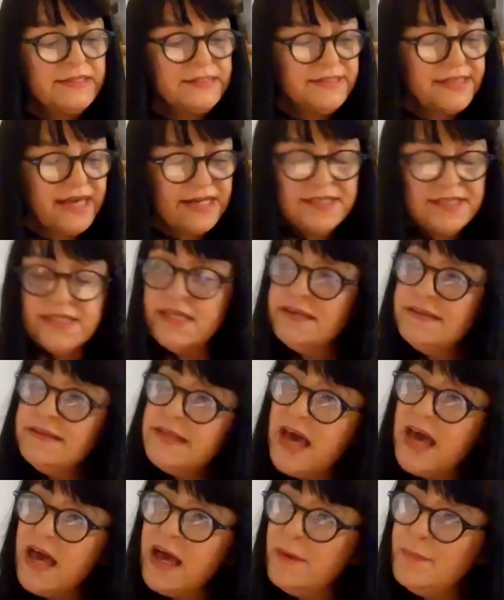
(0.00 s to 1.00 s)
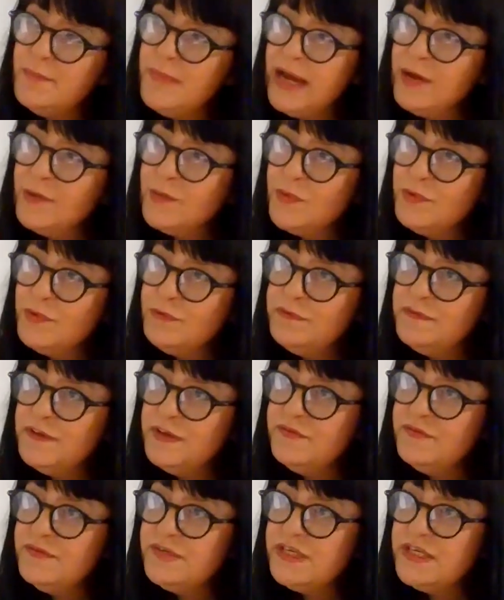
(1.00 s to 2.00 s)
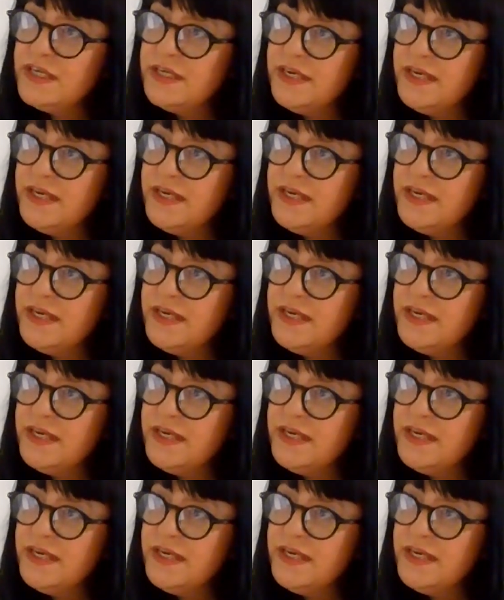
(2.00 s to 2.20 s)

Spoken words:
setting that amount of funding